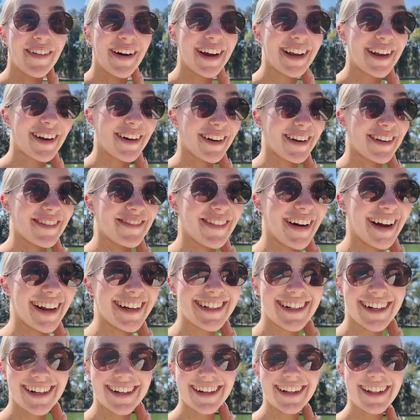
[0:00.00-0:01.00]
my god,
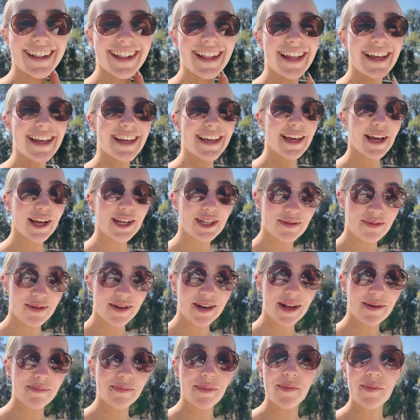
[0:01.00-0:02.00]
imagine. Guess what
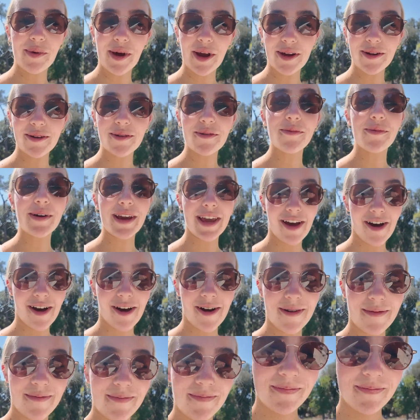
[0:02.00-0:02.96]
number boat we are.